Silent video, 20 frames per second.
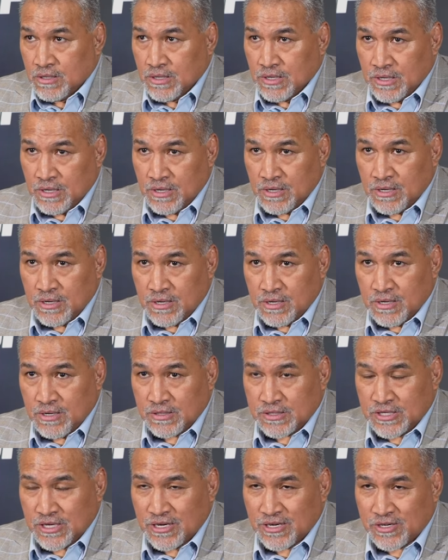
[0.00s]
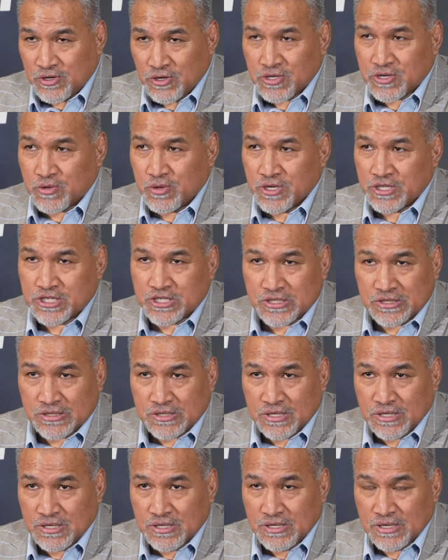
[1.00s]
Uh, good question.
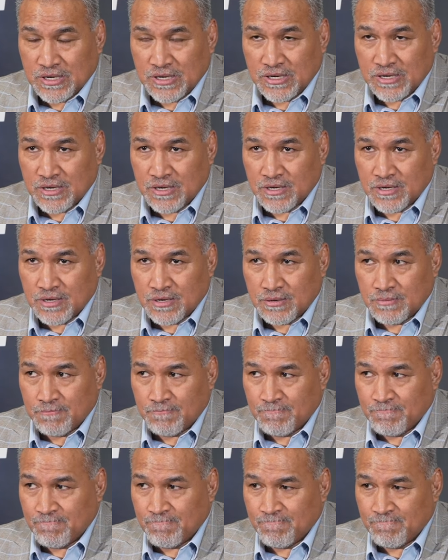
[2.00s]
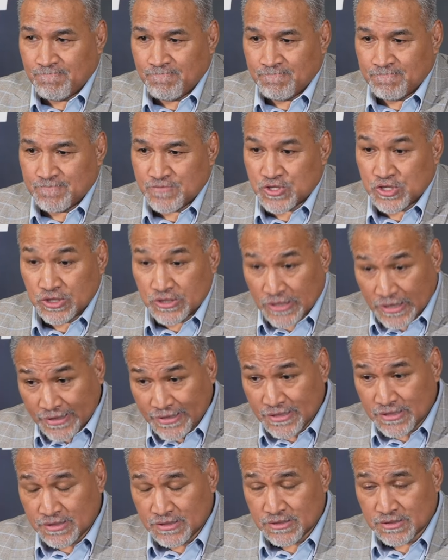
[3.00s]
Um,
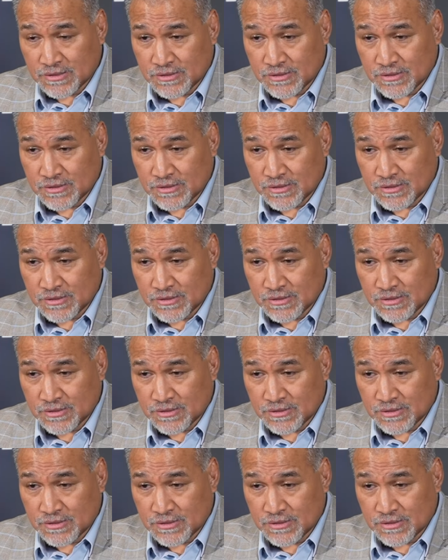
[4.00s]
tonight,